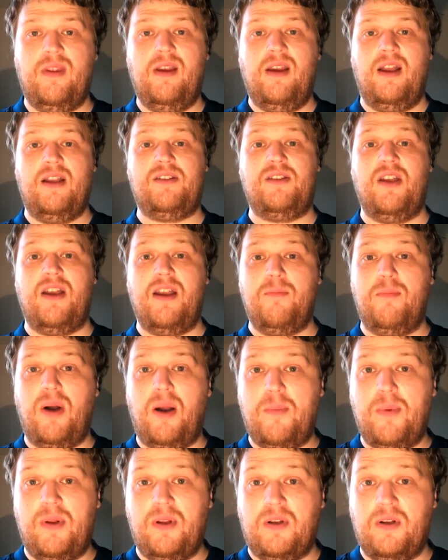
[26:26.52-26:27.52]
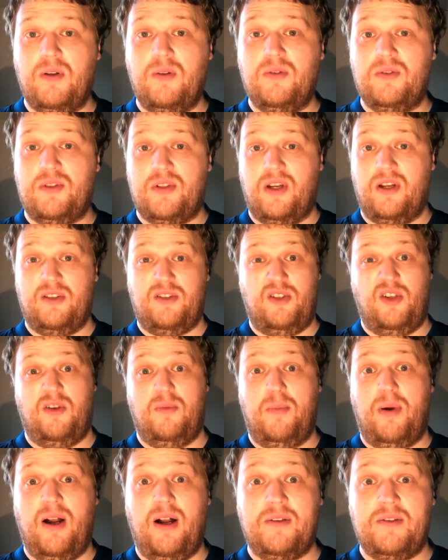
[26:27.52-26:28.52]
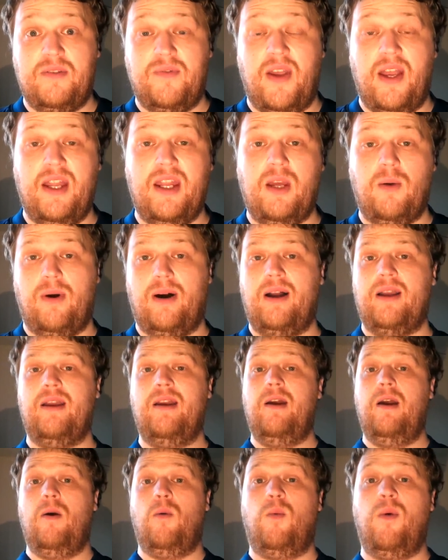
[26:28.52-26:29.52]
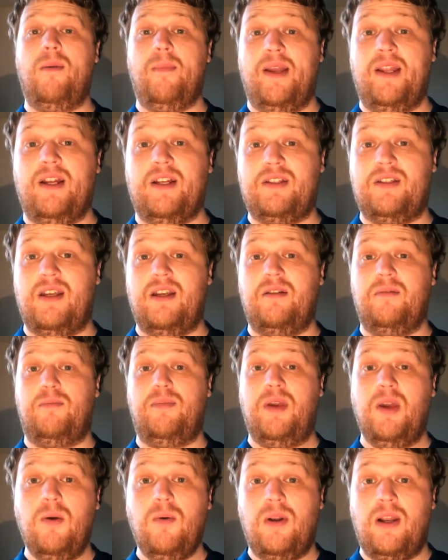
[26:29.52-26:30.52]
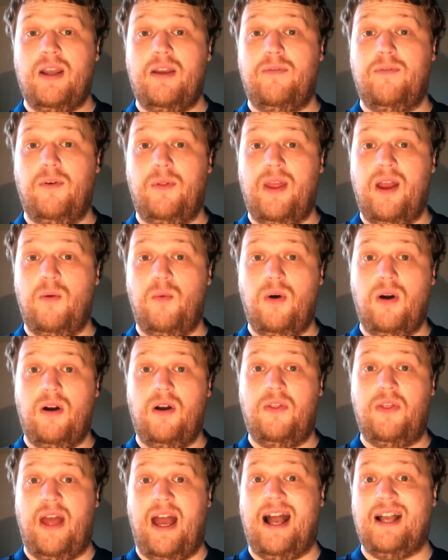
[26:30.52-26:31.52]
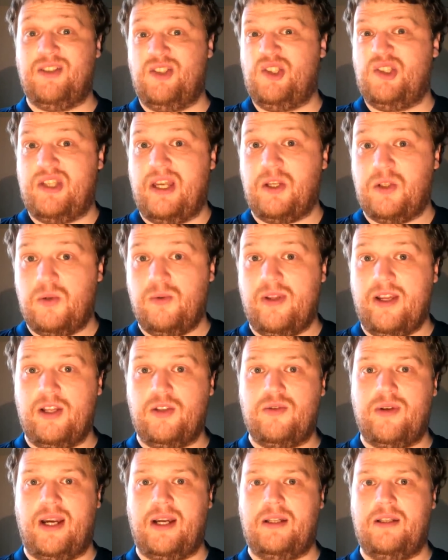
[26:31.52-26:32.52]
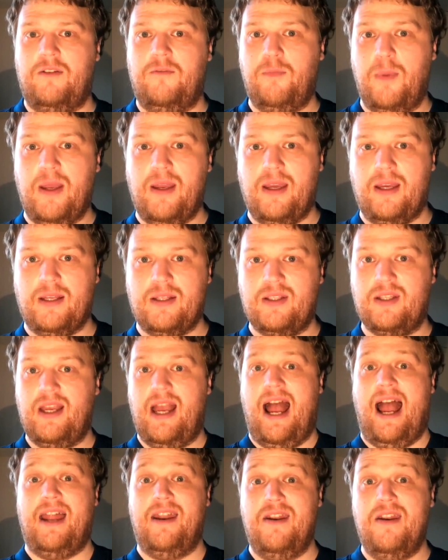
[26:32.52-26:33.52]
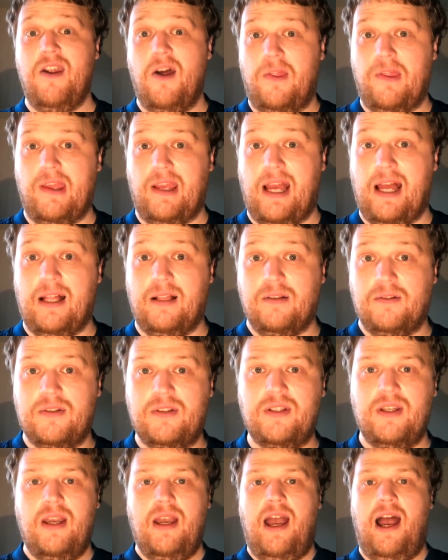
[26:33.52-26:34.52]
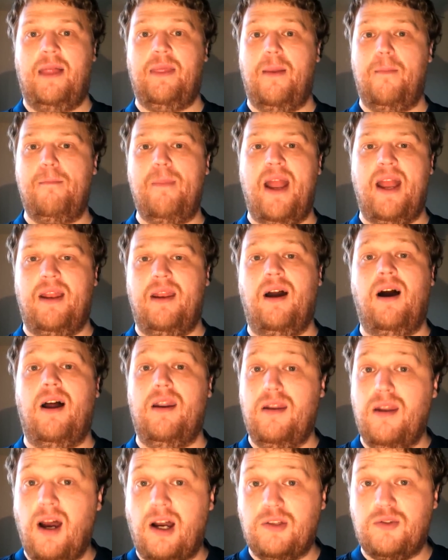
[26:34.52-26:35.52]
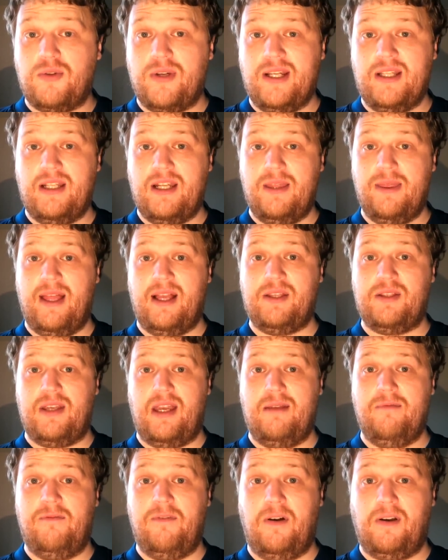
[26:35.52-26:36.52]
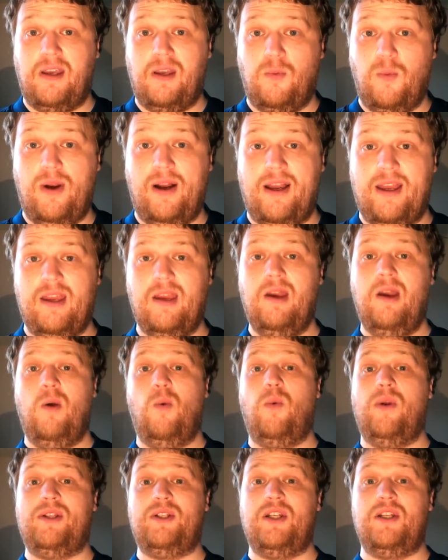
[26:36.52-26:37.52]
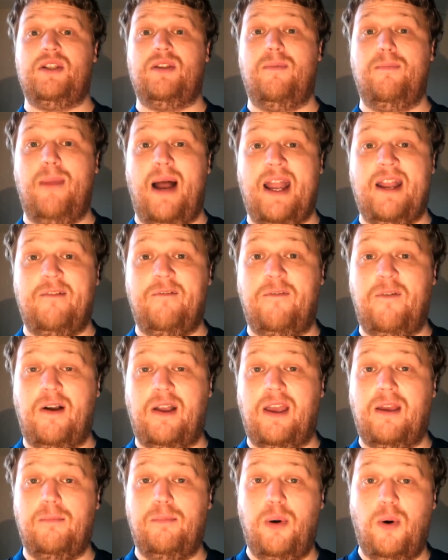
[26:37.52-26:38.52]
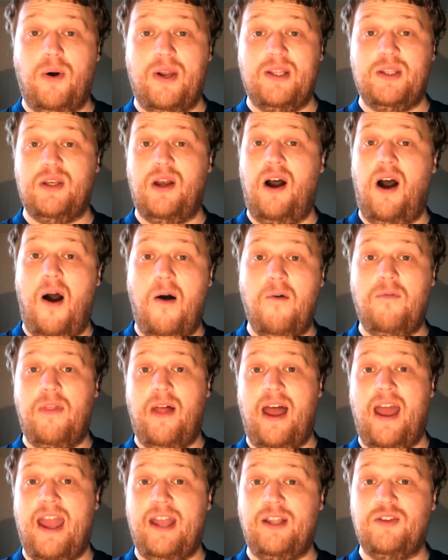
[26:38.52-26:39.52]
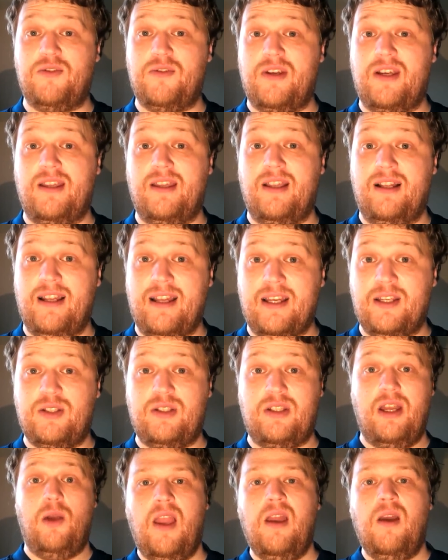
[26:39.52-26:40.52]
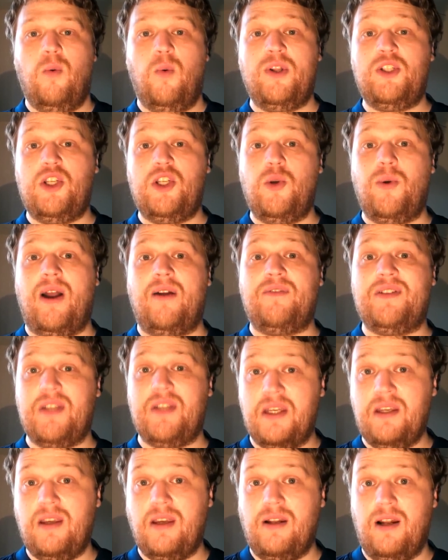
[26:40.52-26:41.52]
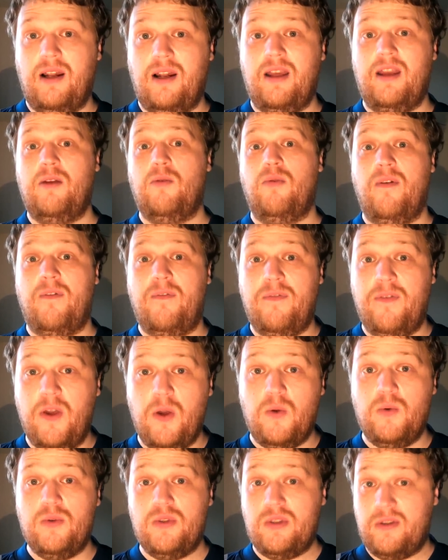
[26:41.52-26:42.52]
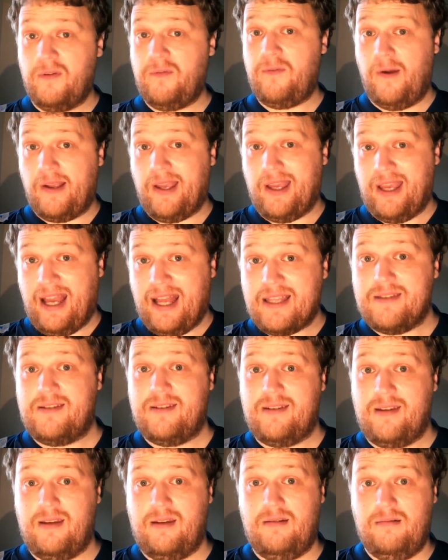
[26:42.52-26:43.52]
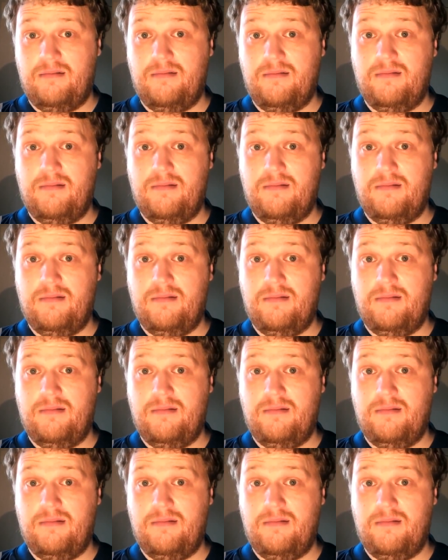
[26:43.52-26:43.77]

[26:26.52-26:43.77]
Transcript: It's that in popular culture, certain parts of it anyway, women are seen purely for their worth as sexually attractive beings and nothing else, and that men are not treated in that same fucking way, which is the main fucking point of that entry in the list which you have singularly refused to fucking answer.